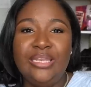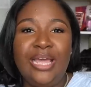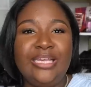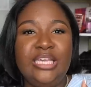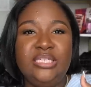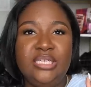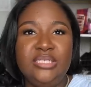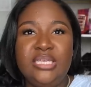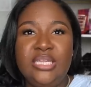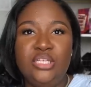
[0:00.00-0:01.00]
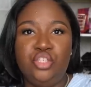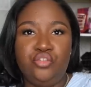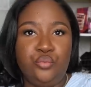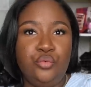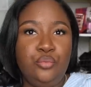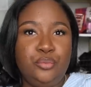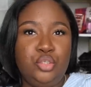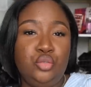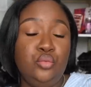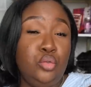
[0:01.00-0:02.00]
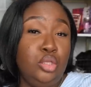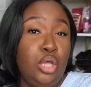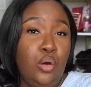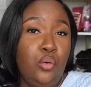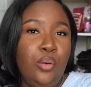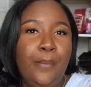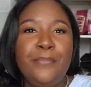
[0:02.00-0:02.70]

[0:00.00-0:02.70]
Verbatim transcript: Like, it doesn't droop too low,